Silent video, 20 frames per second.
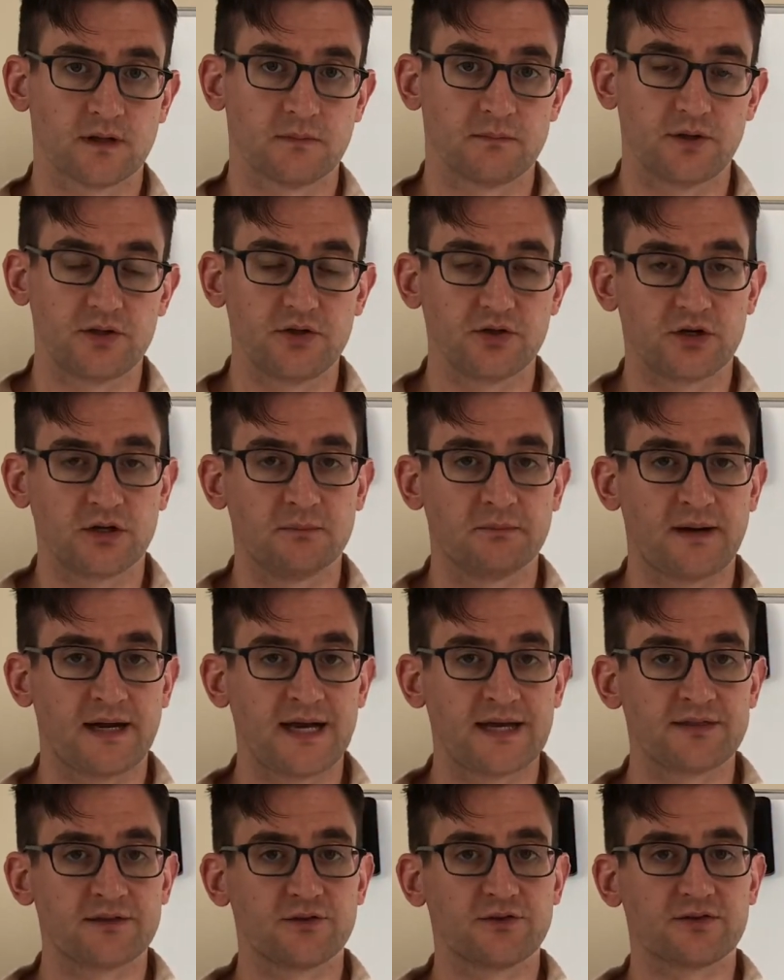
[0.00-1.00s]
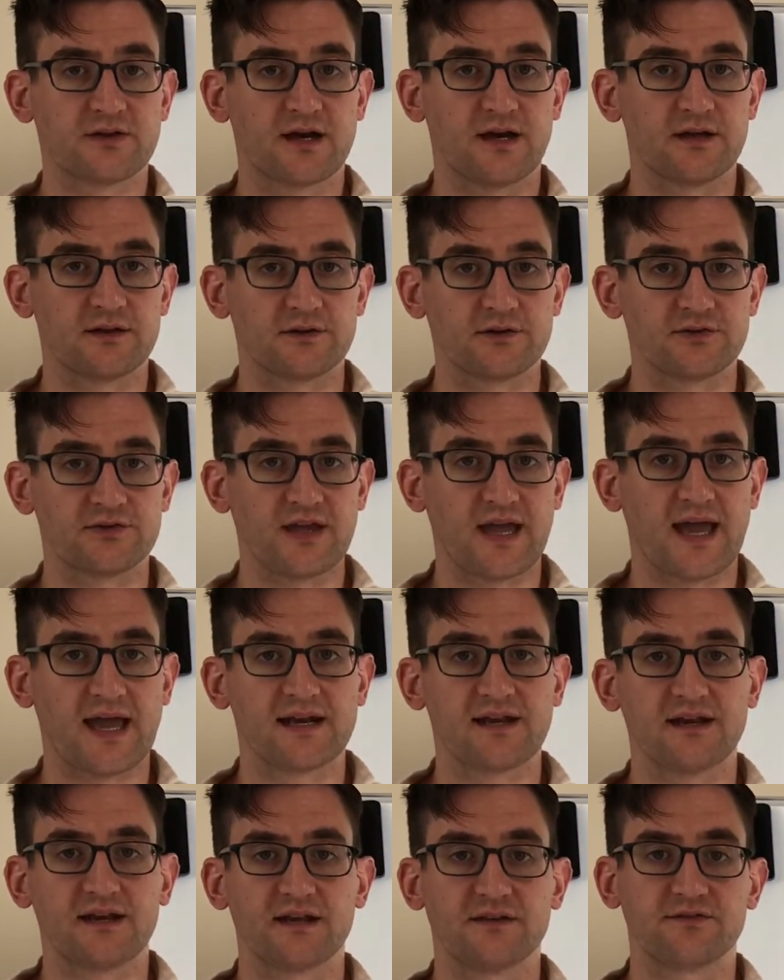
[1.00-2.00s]
But you combine those colors,
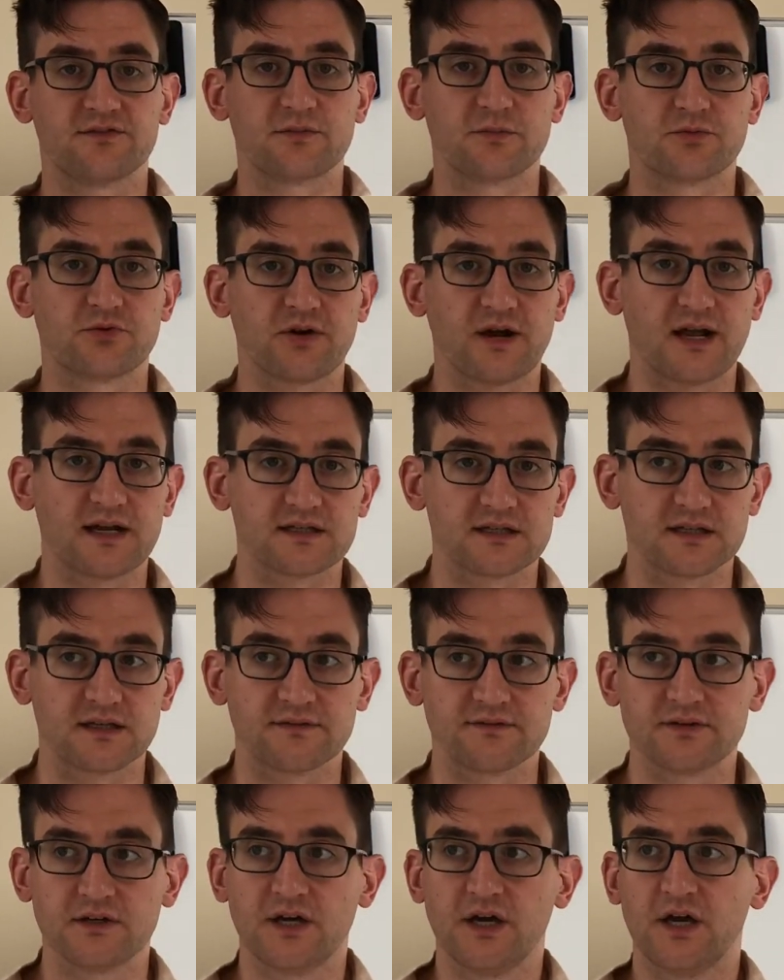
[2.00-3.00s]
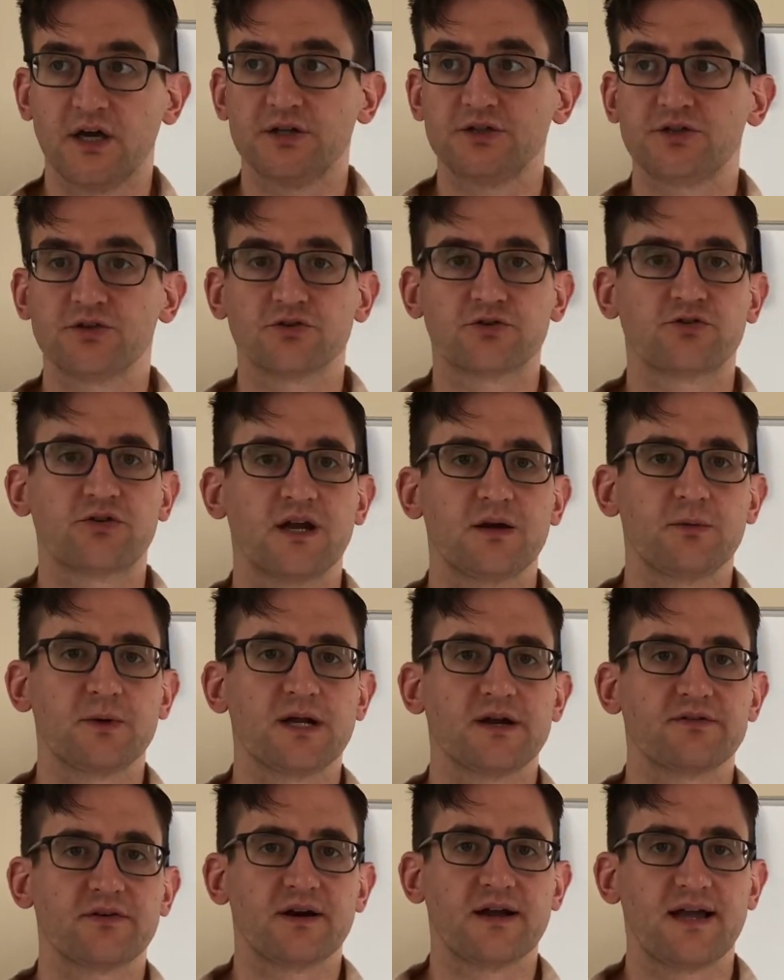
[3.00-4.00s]
additive, subtractive, to create
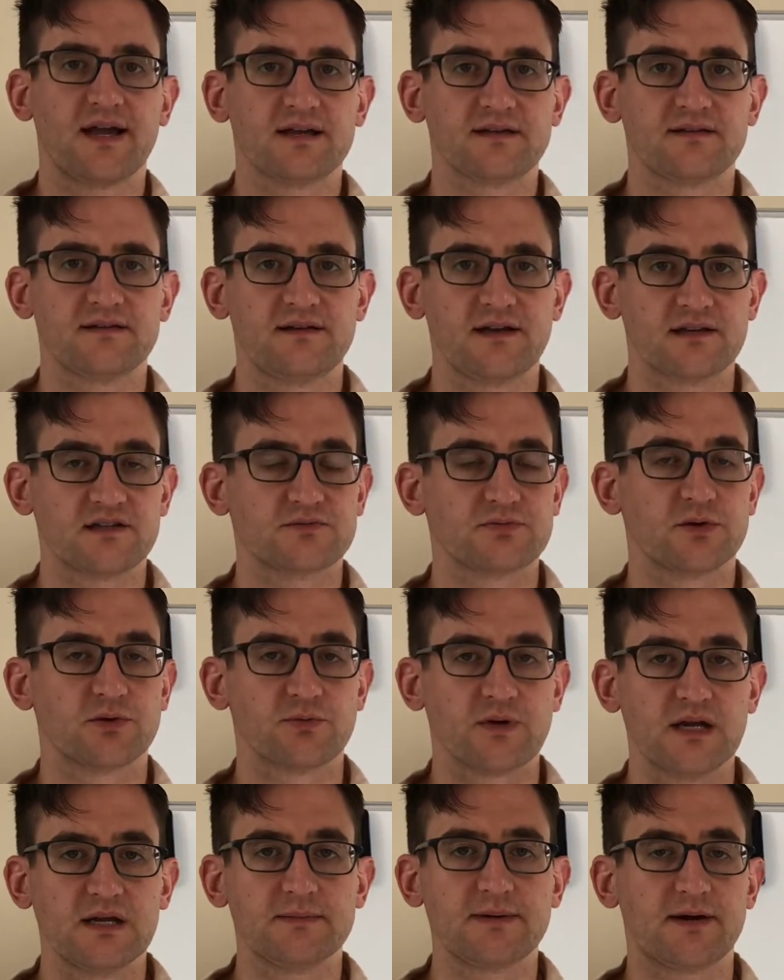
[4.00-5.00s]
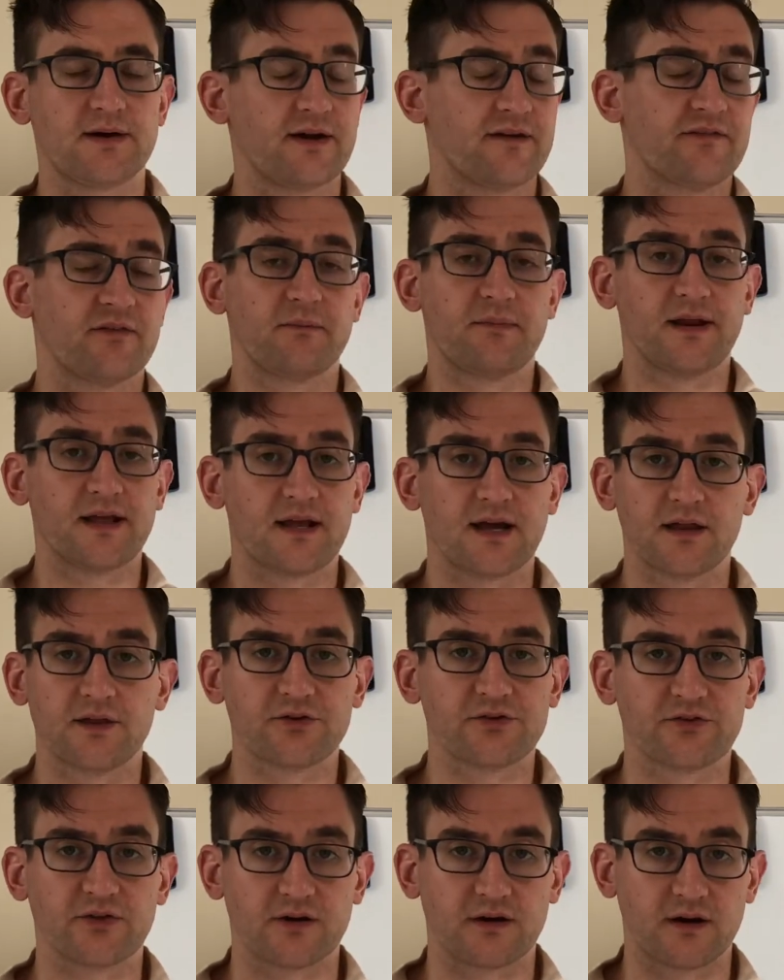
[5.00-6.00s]
whatever hexadecimal rainbow, however many
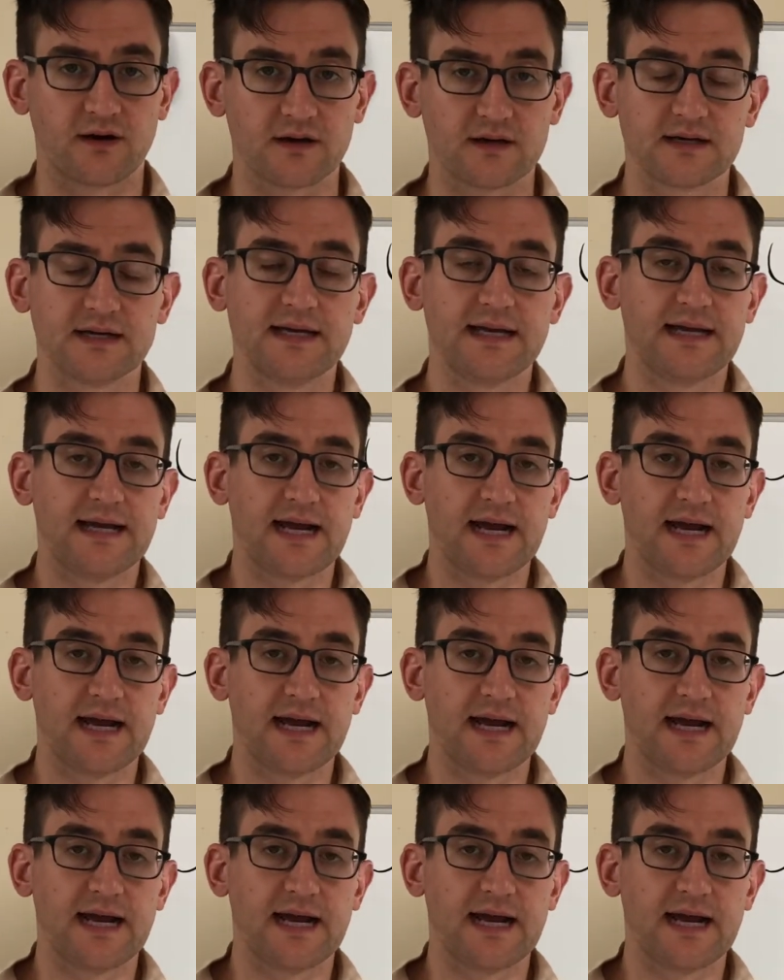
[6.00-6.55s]
colors there are.